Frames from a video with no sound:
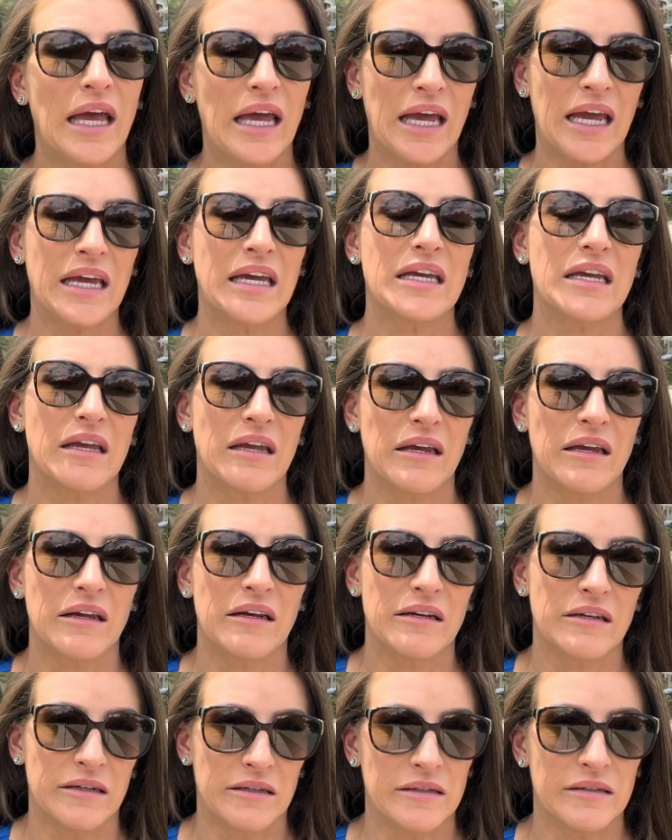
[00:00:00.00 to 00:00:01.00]

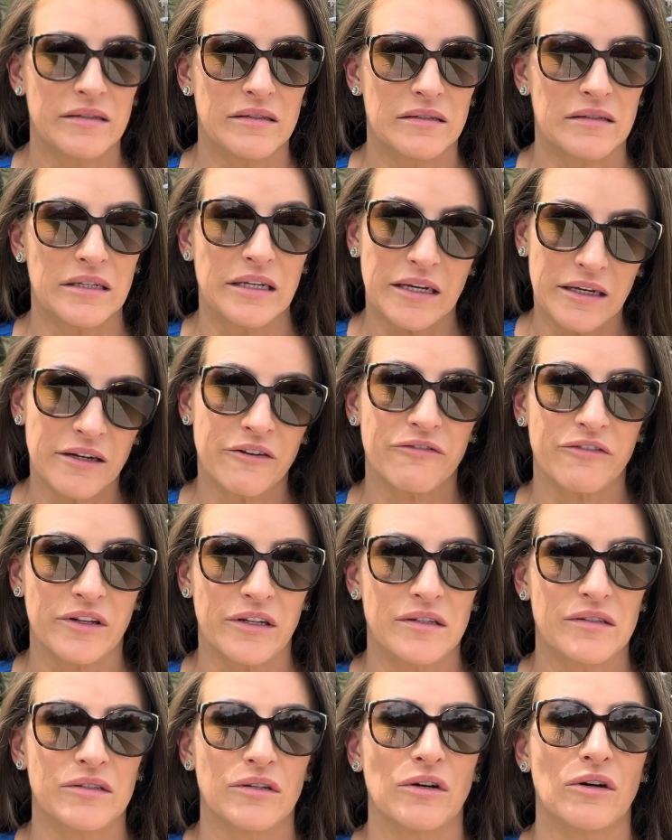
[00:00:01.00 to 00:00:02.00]
AE is in a
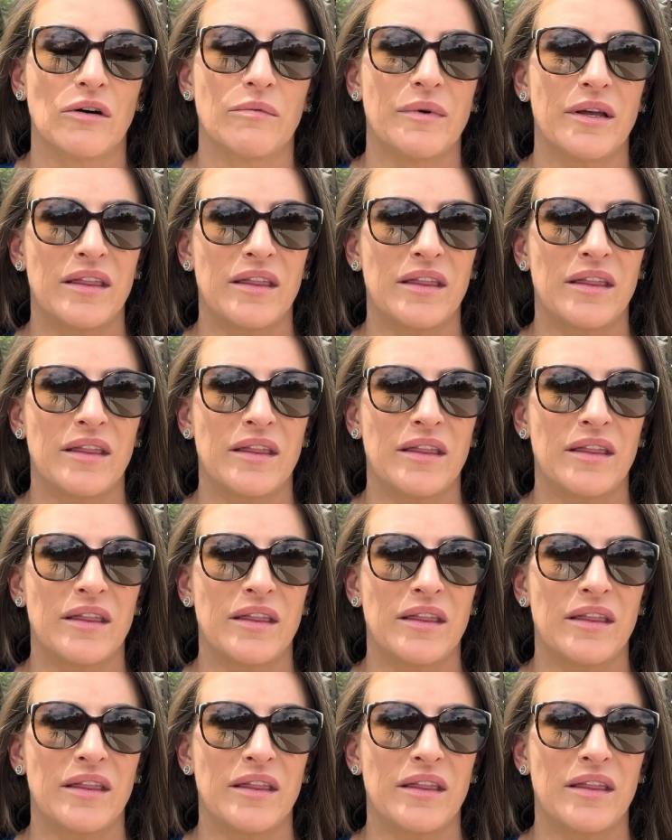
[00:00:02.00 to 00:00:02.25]
flood zone.